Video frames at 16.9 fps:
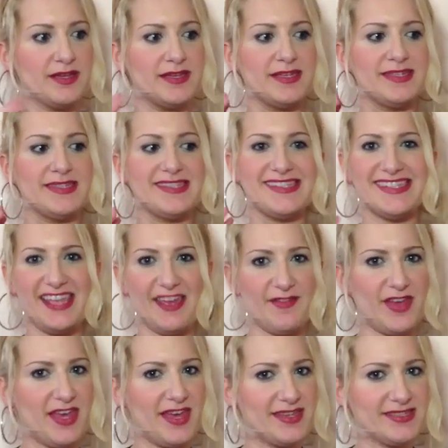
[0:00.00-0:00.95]
It is
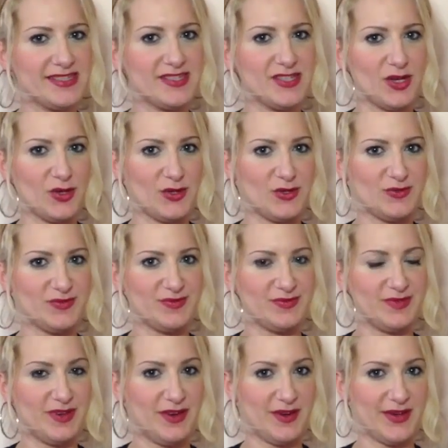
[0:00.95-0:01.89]
never heard at all,
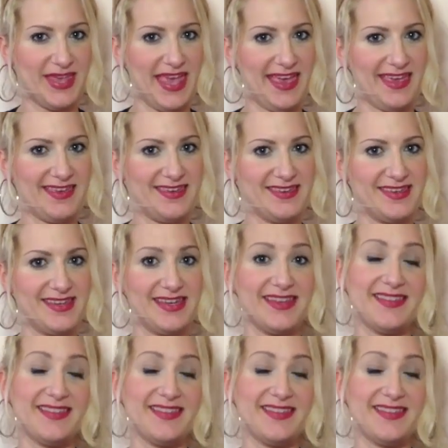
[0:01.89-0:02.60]
okay?